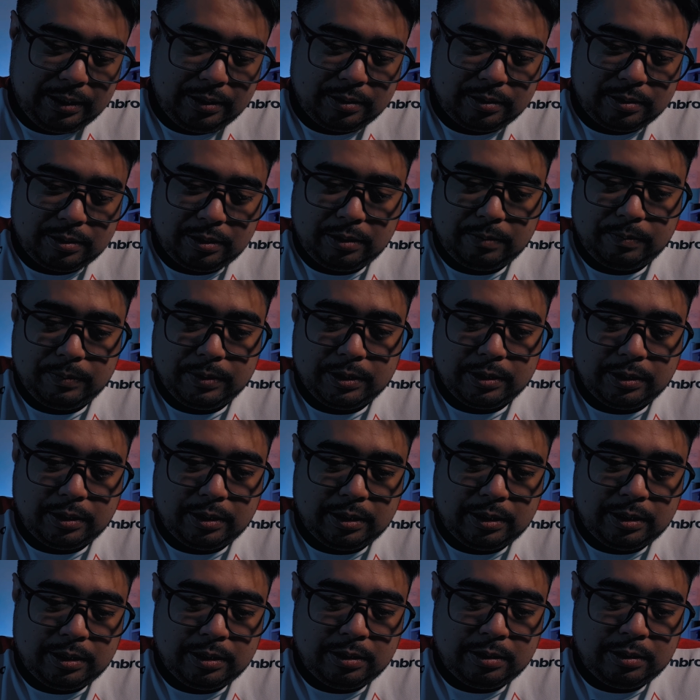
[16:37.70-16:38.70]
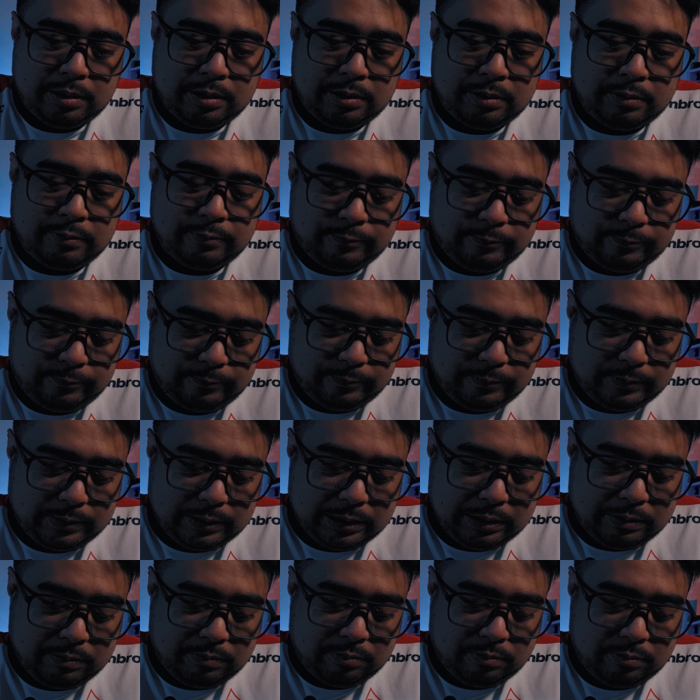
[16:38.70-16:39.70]
in terms of
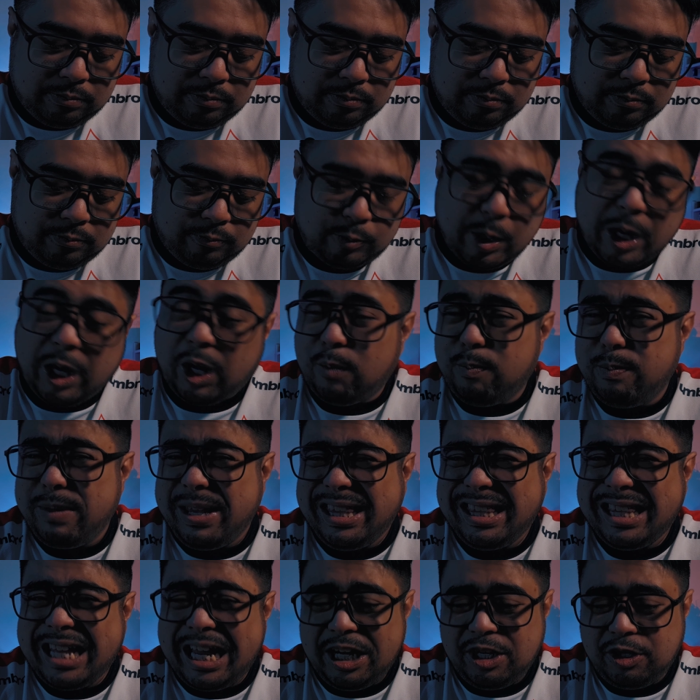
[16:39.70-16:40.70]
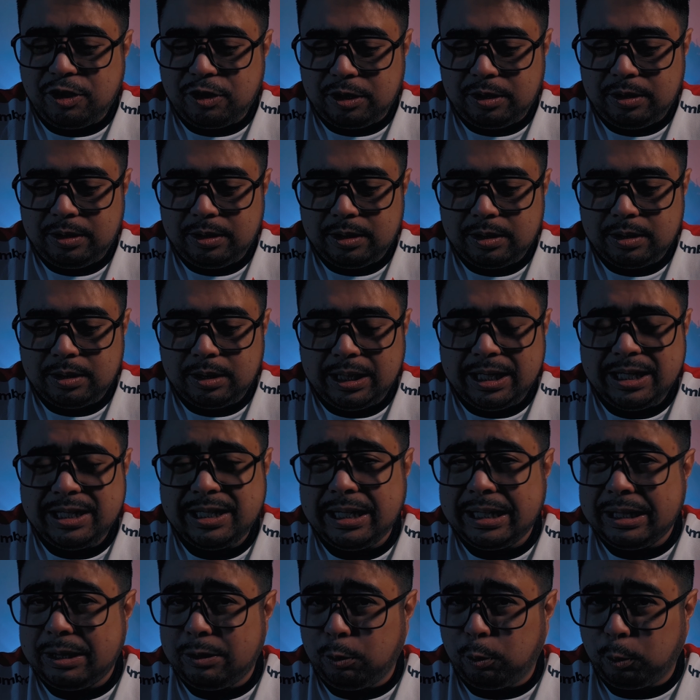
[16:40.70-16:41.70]
recommendations, is
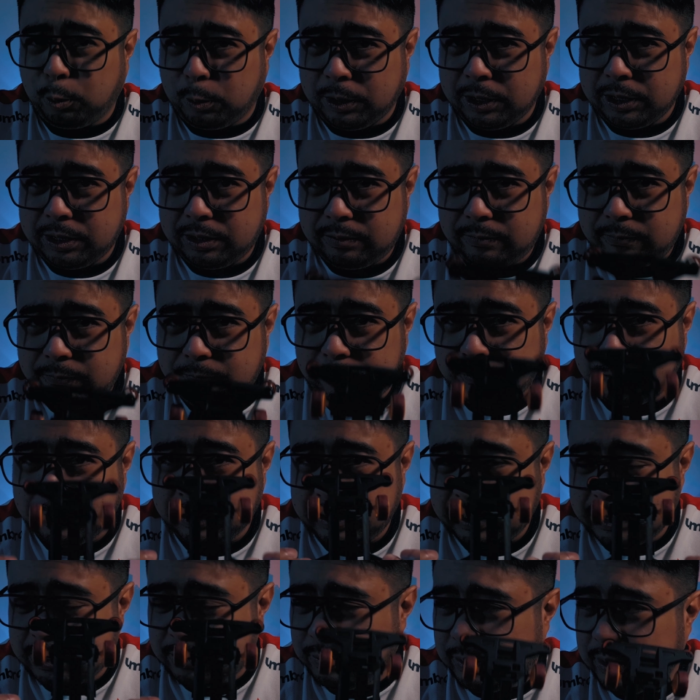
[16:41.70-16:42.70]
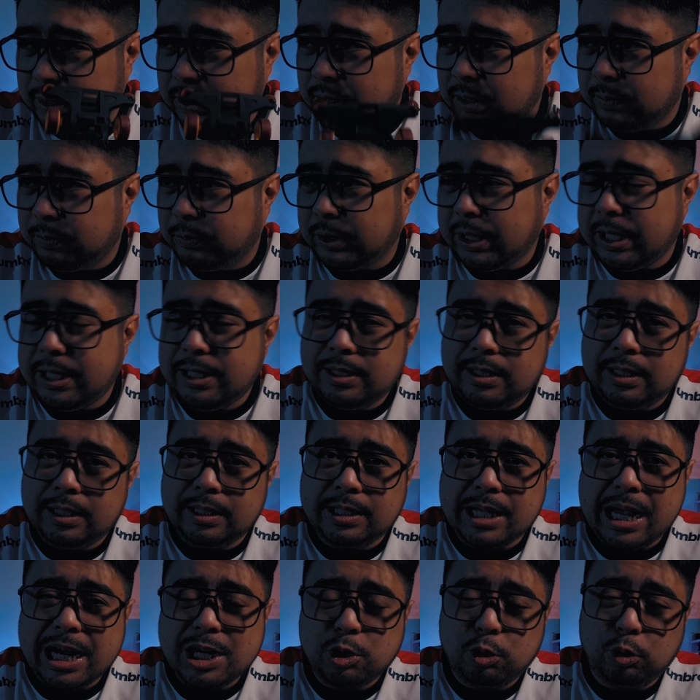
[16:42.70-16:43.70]
it worth for this one? The price
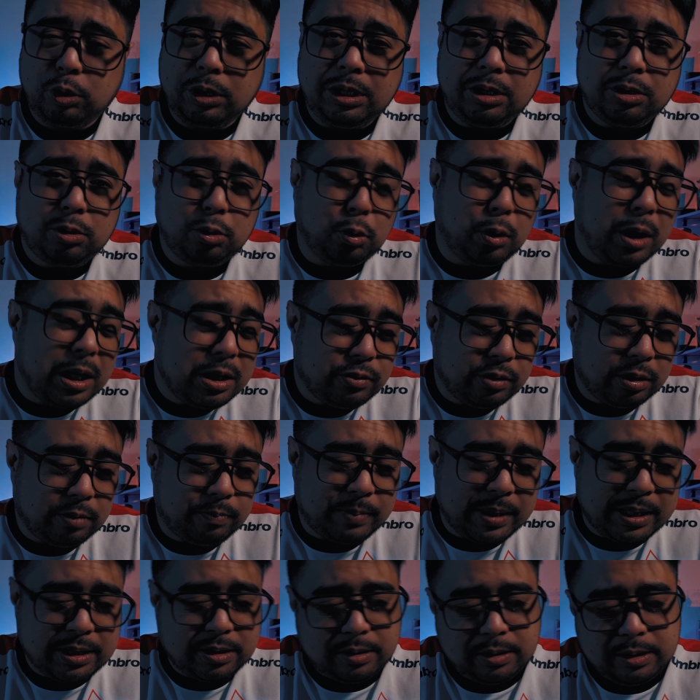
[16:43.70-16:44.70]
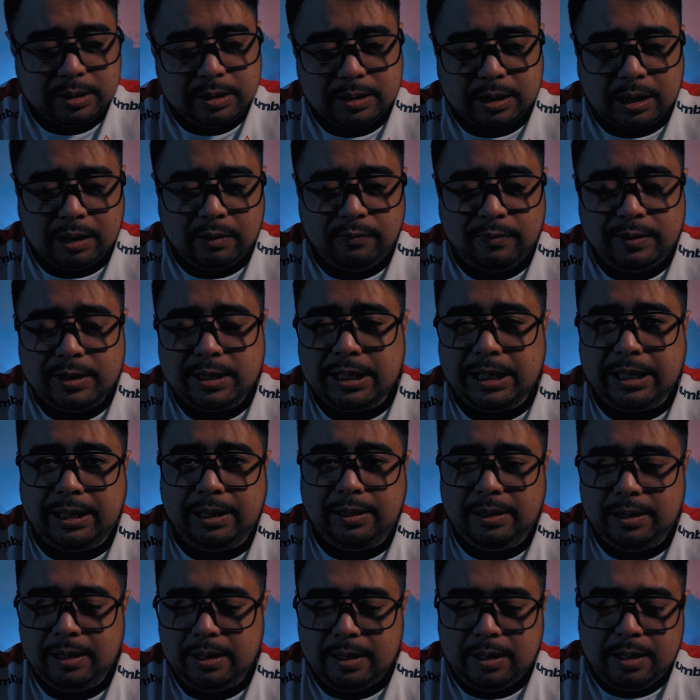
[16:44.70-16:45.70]
is actually 200 pesos. I've
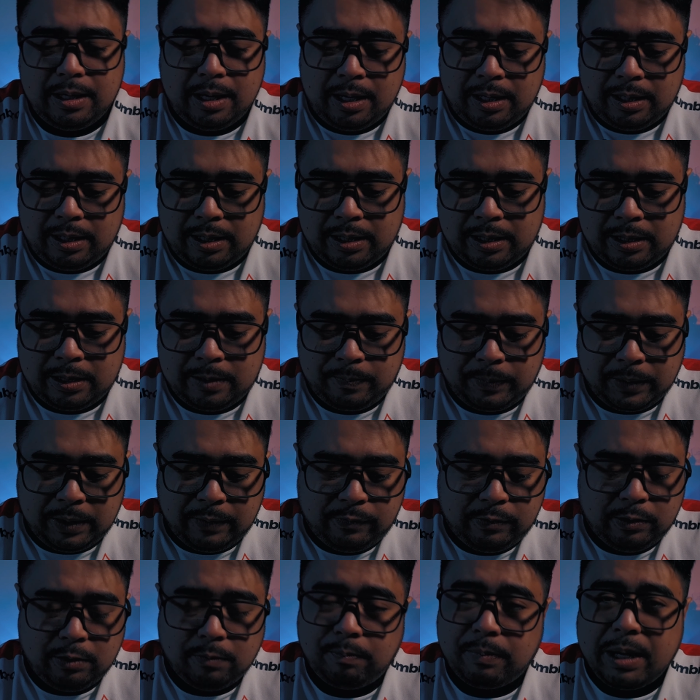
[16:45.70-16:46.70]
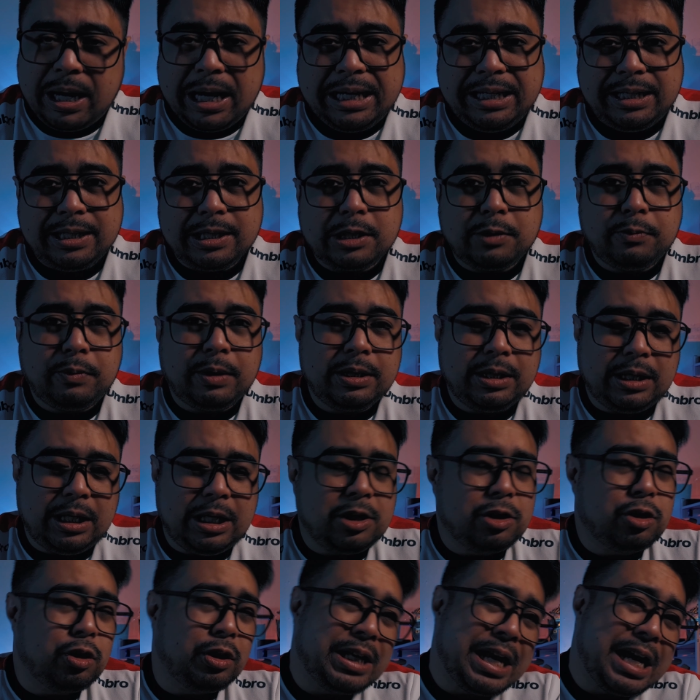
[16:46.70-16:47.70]
seen if you buy this one
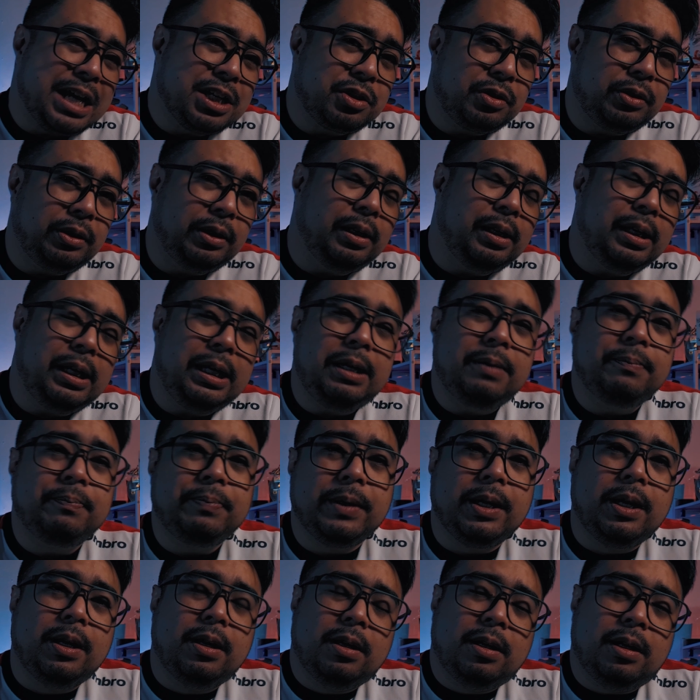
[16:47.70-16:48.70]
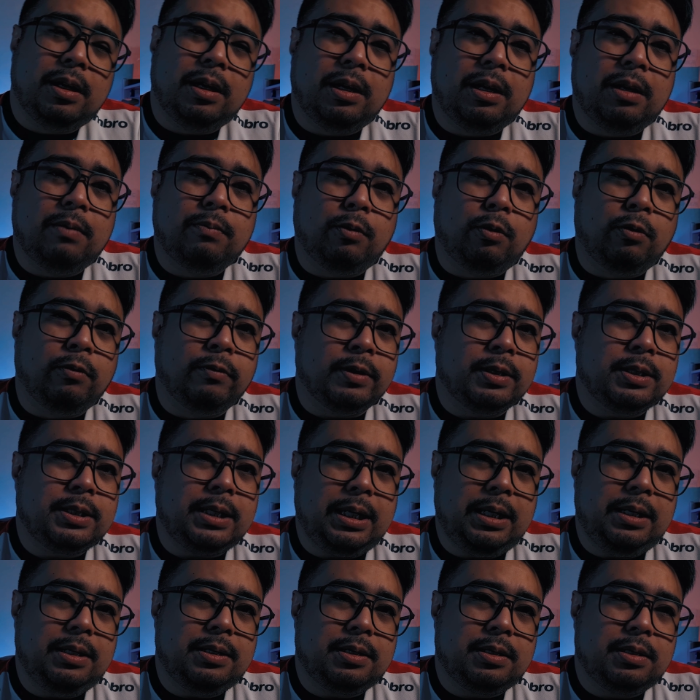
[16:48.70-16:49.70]
internationally,
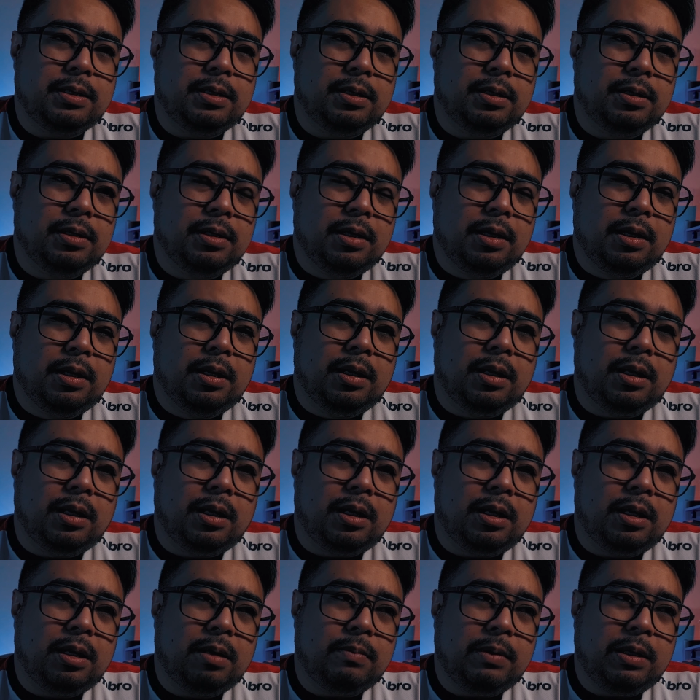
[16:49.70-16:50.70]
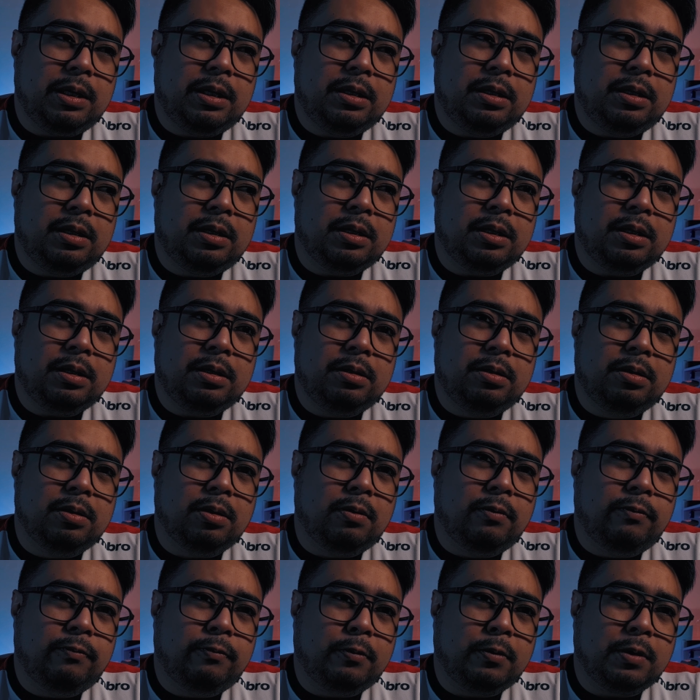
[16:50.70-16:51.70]
overseas, it could
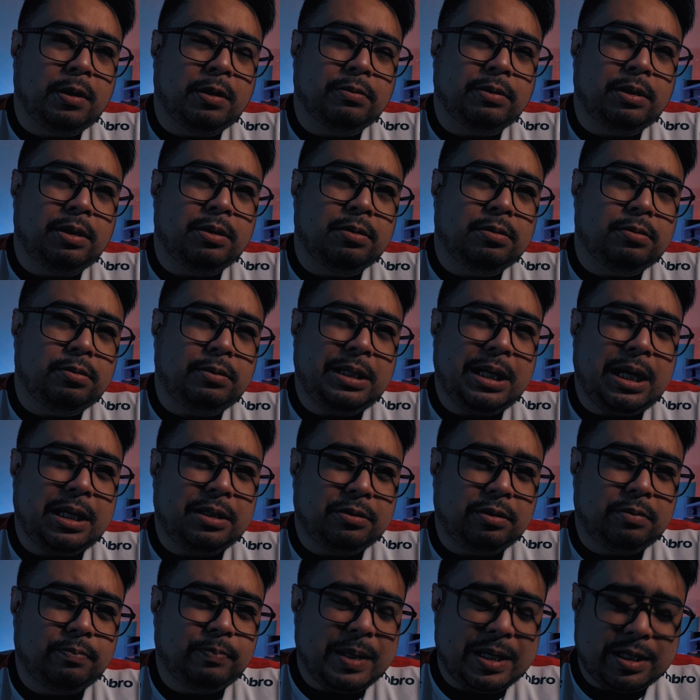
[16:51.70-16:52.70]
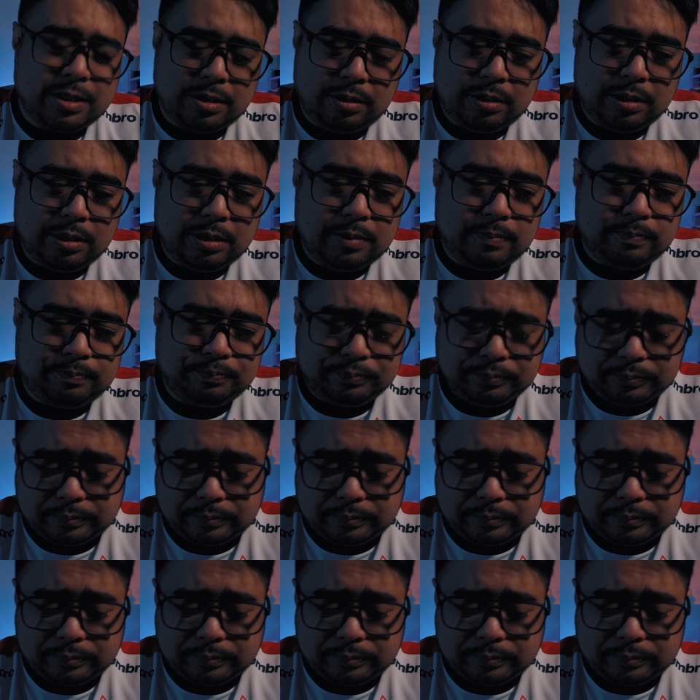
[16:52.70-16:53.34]
go for around 300 pesos.